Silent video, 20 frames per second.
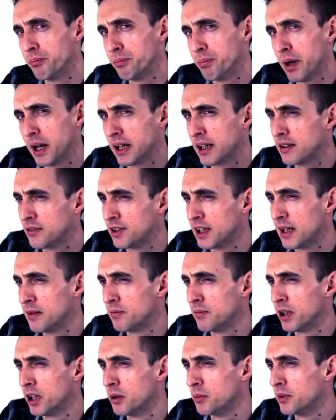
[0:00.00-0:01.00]
back of an
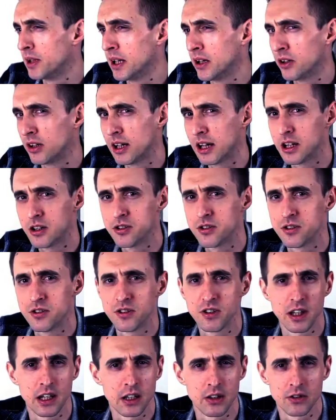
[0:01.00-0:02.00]
envelope calculations
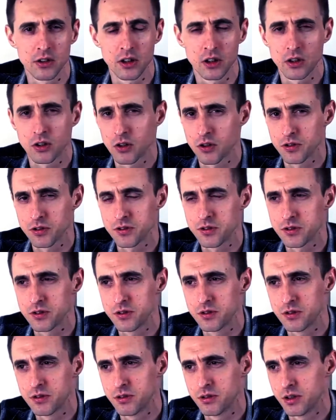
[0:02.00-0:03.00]
saying it's going to cost
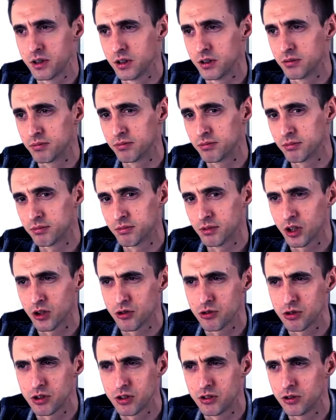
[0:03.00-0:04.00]
the
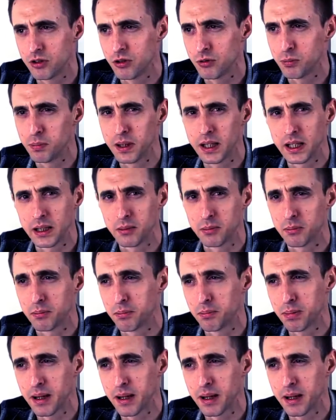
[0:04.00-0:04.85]
country £2 billion.